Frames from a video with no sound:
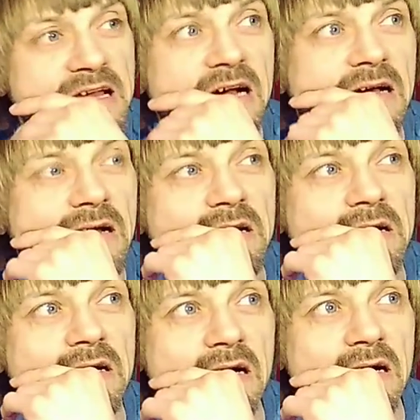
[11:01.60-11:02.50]

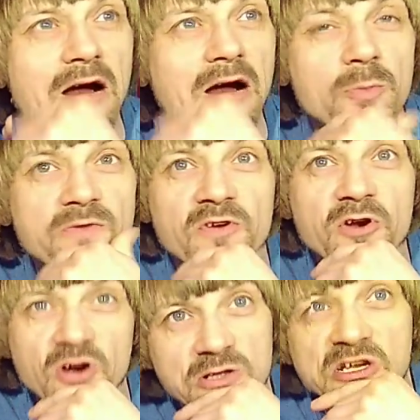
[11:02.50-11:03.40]
Uh, I opened for
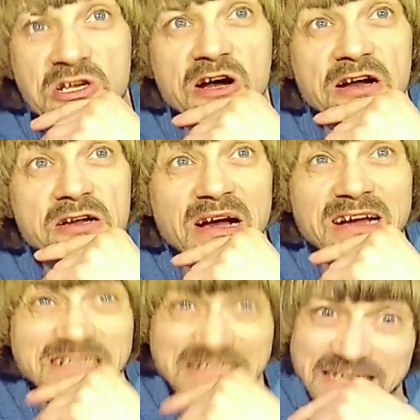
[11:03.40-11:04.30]
Girl Talk
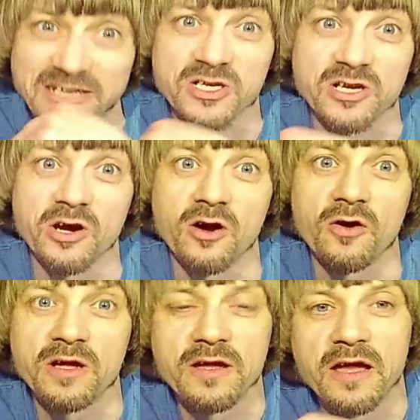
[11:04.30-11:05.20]
about ten years
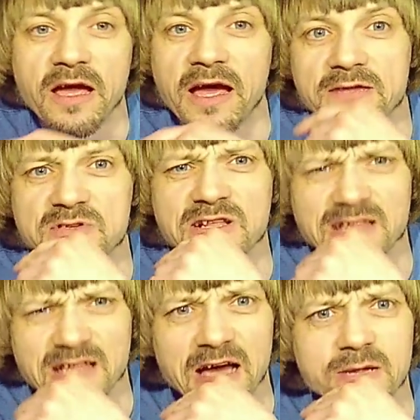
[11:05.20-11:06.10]
ago, and there was a
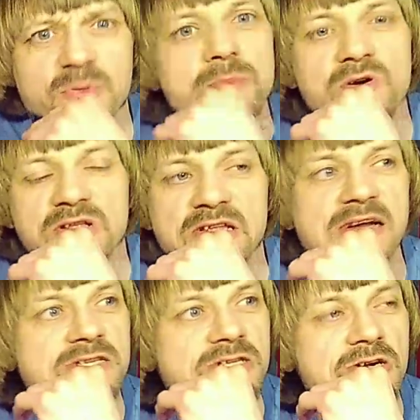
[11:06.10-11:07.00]
lot of people at
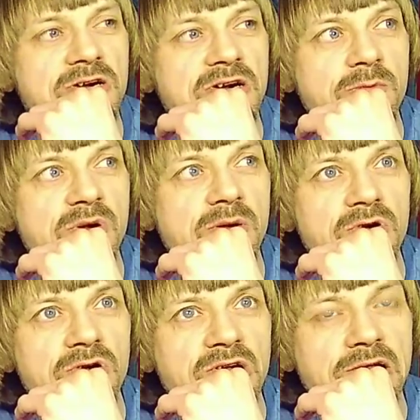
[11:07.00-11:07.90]
that show, I
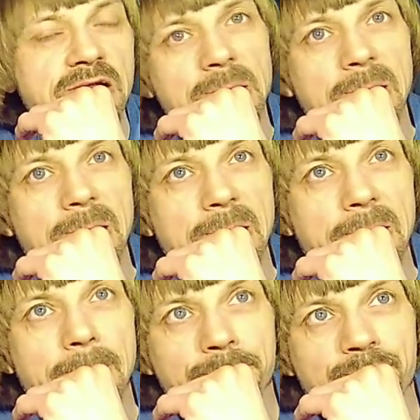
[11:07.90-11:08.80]
remember.
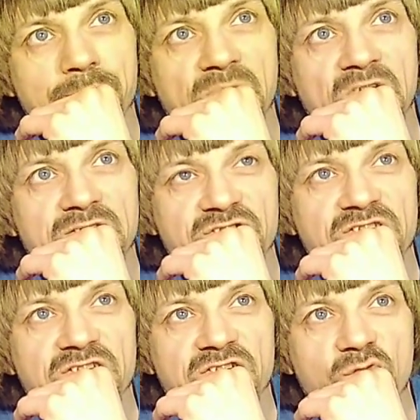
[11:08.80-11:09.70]
Um, that's
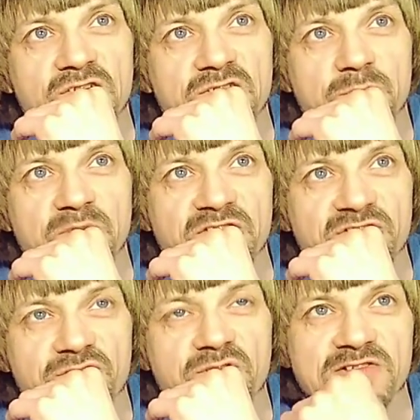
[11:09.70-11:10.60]
that's one of the
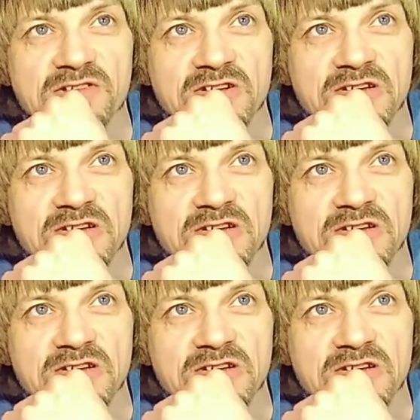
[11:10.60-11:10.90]
biggest ones